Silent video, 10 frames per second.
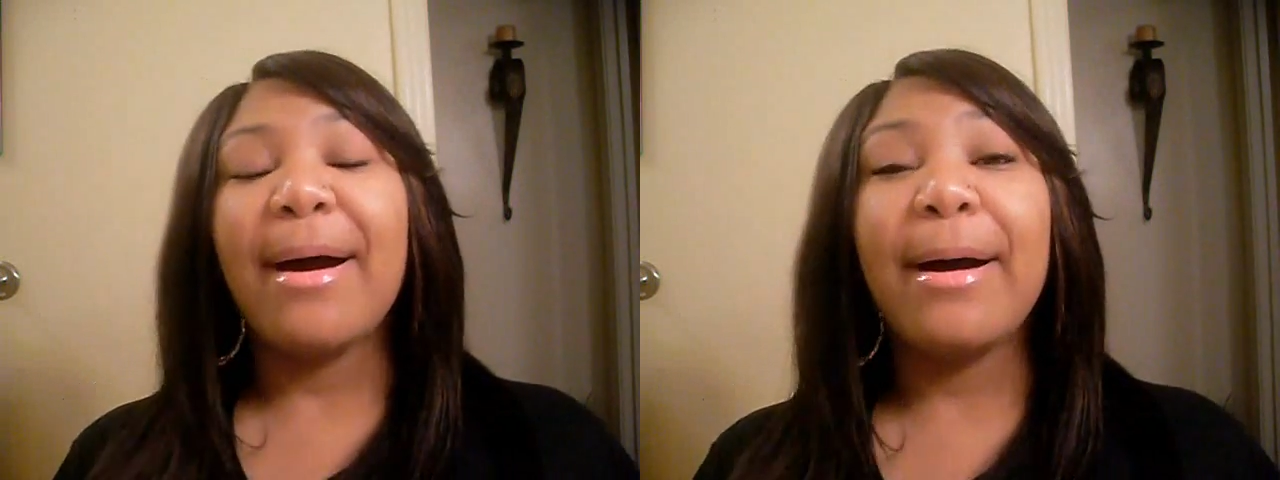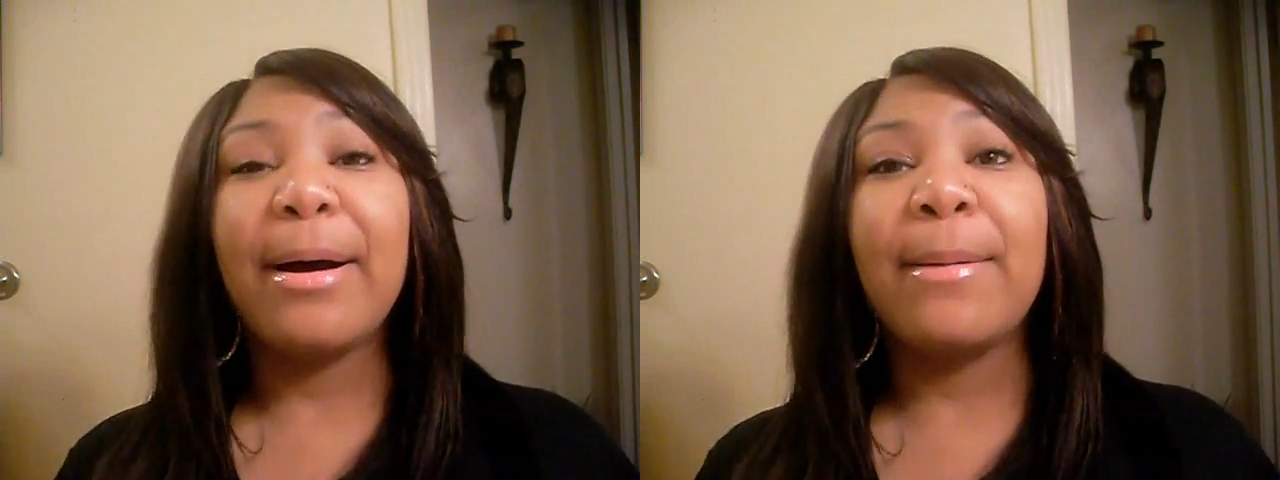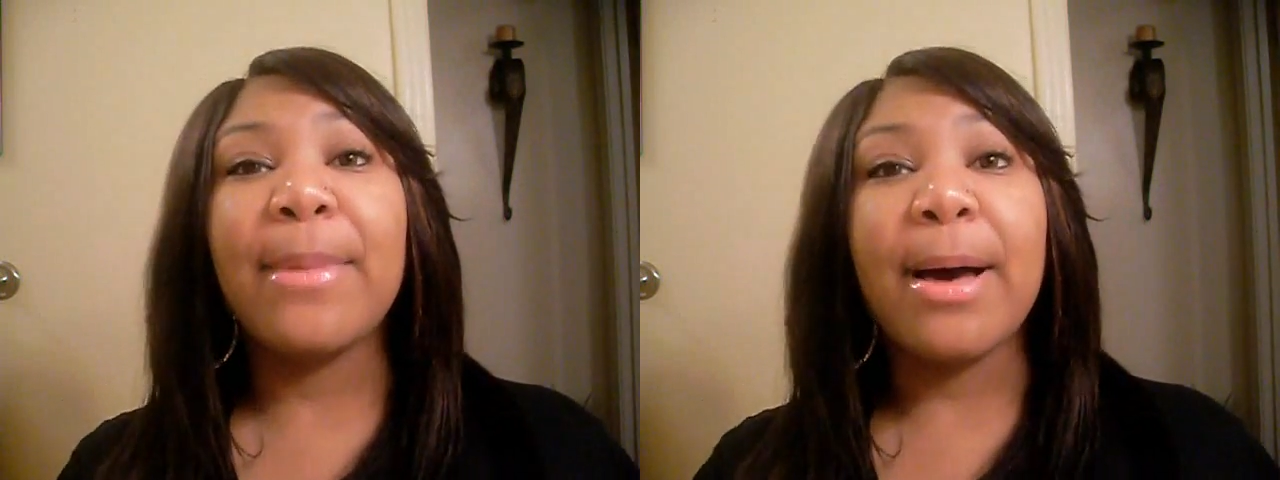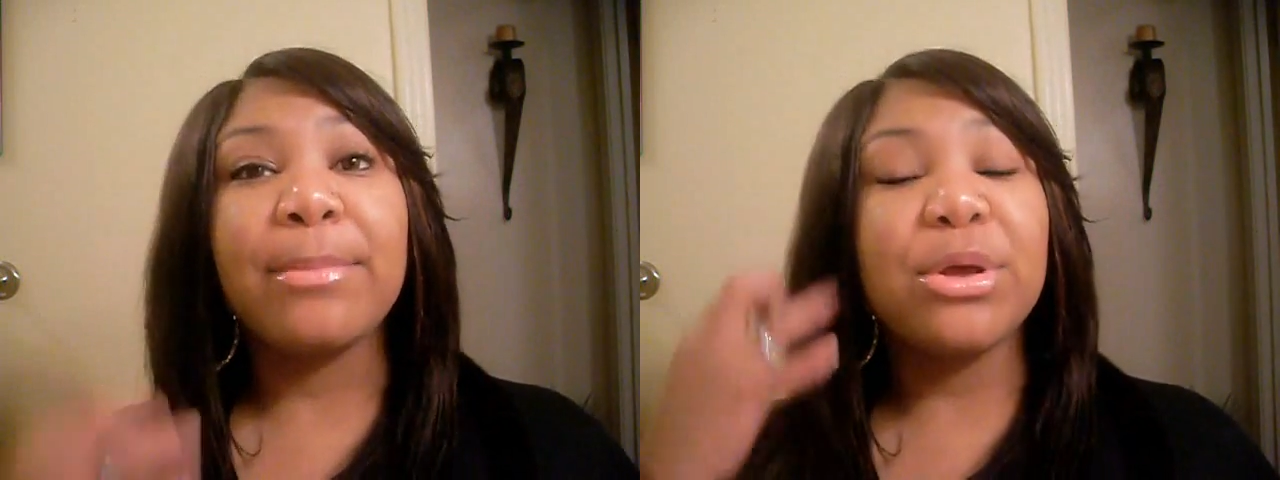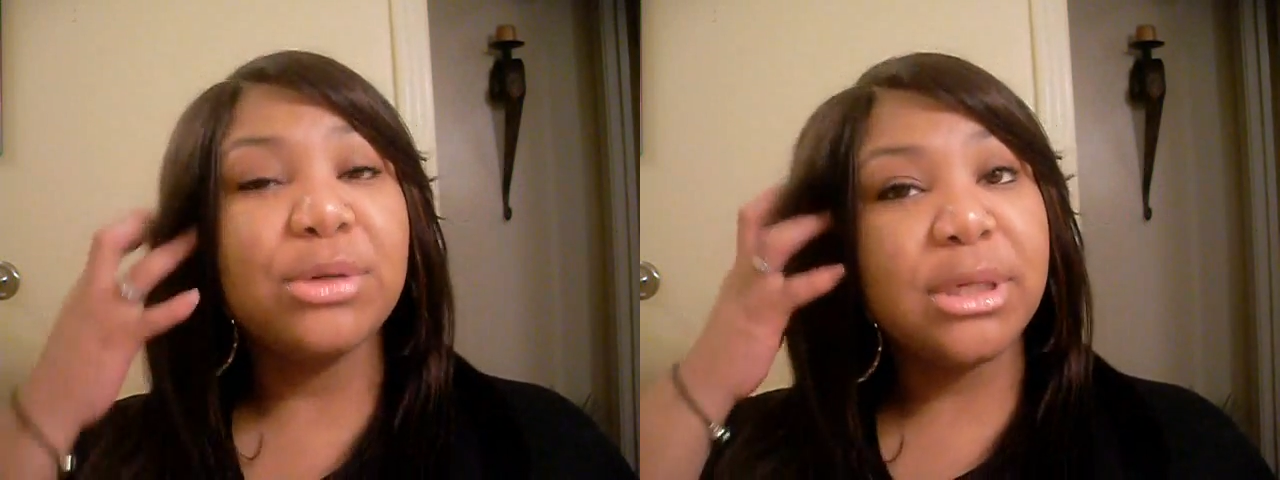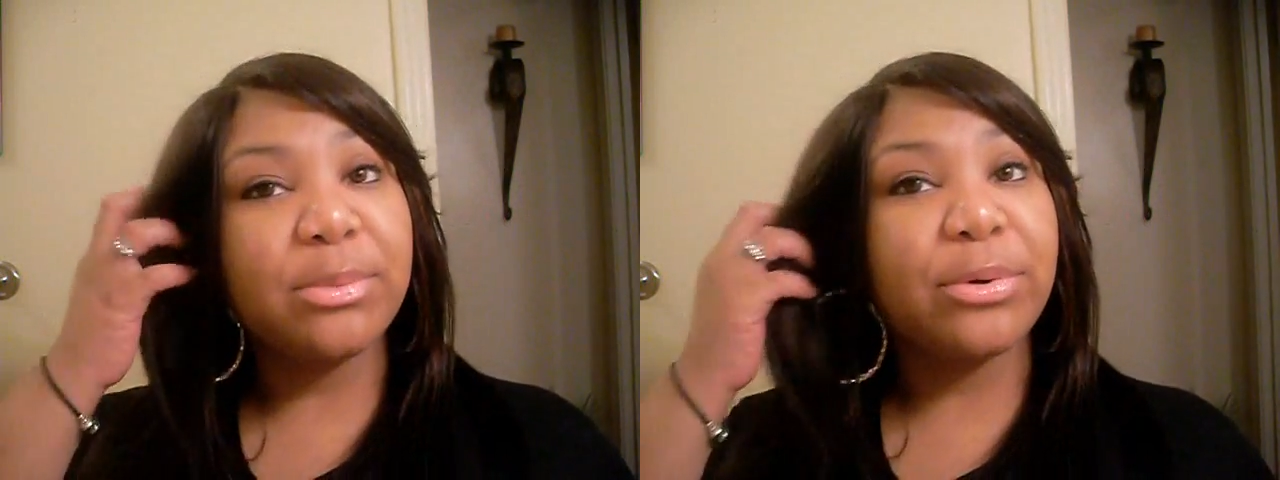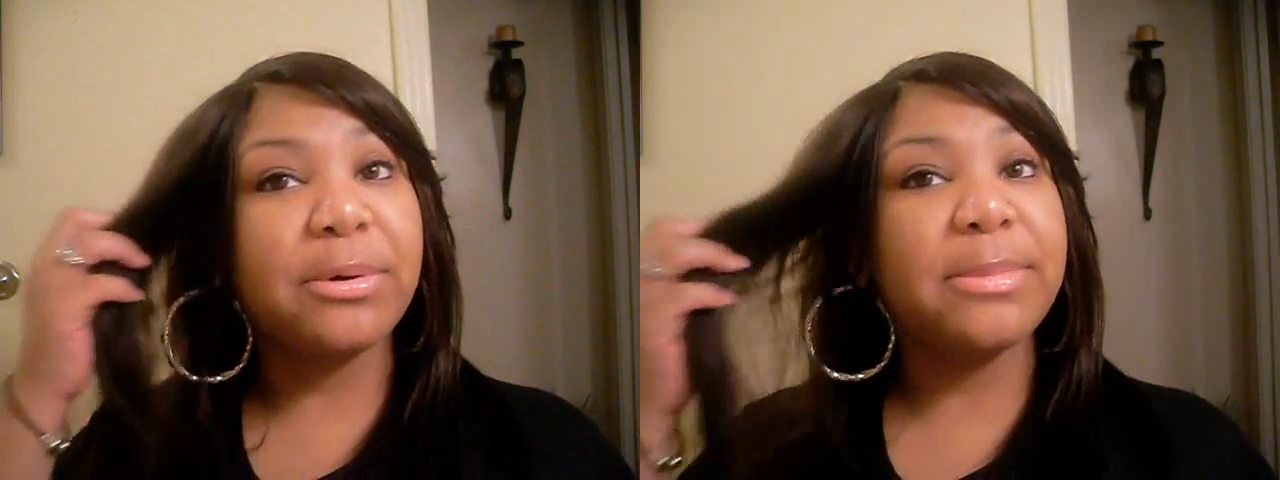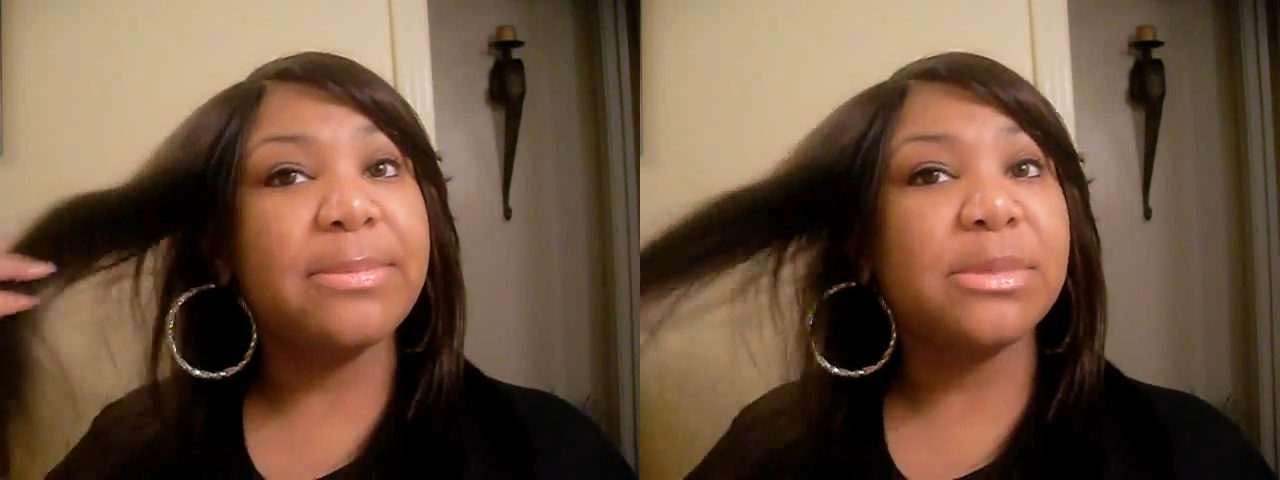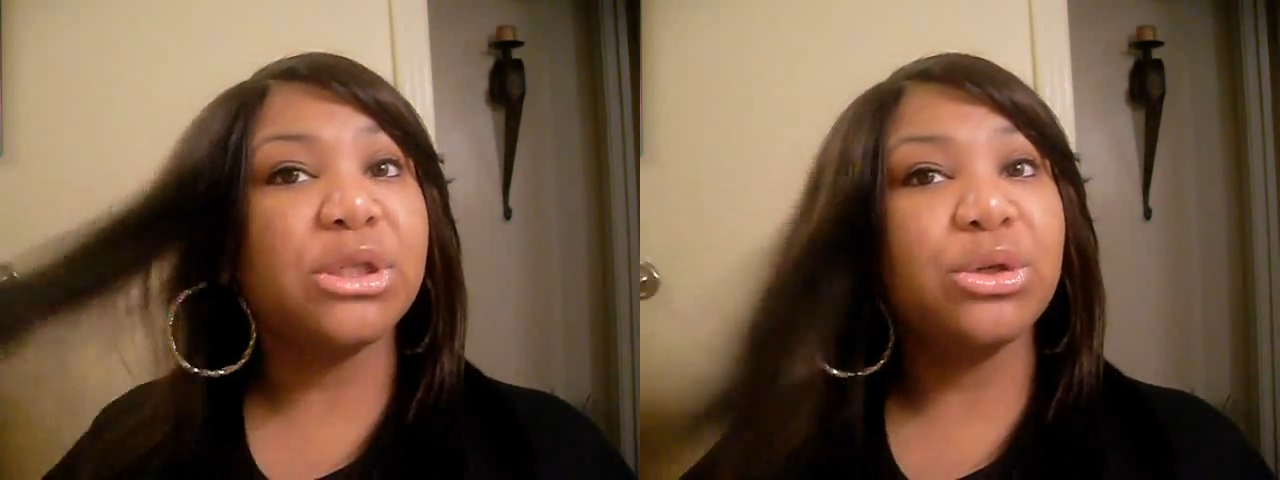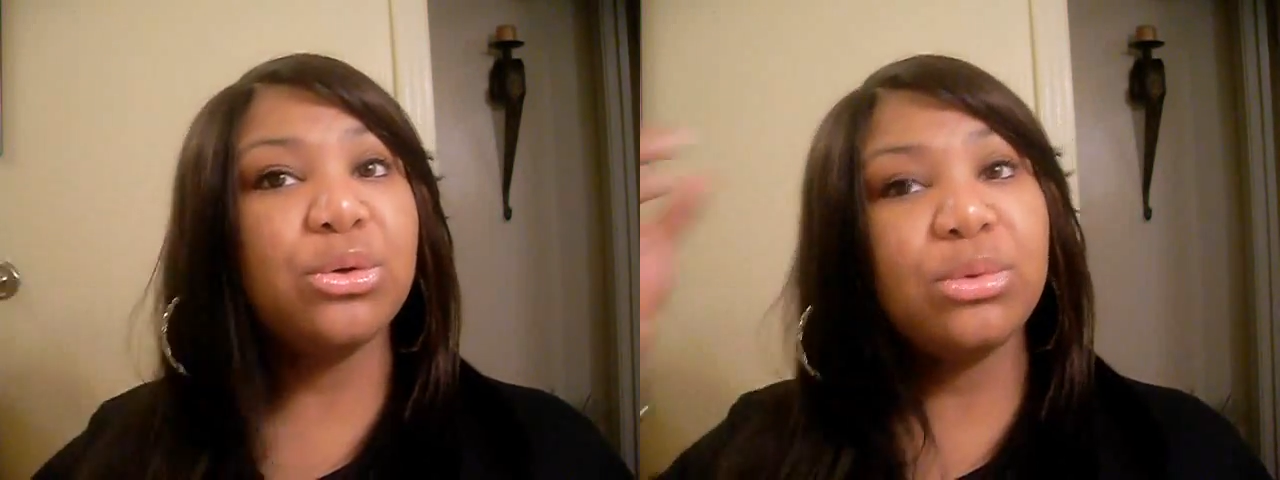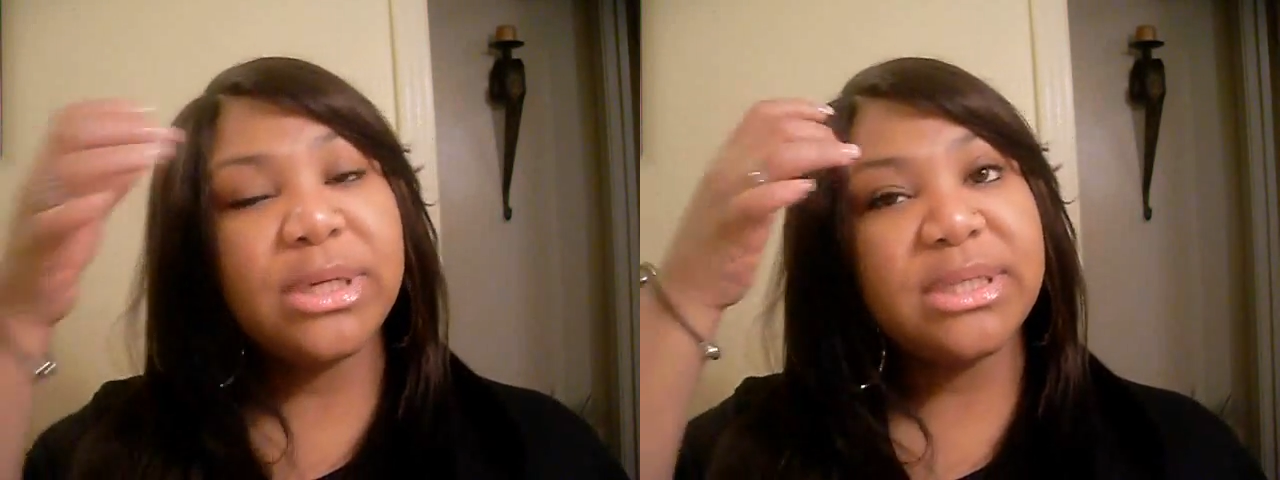I'm using Premium 2.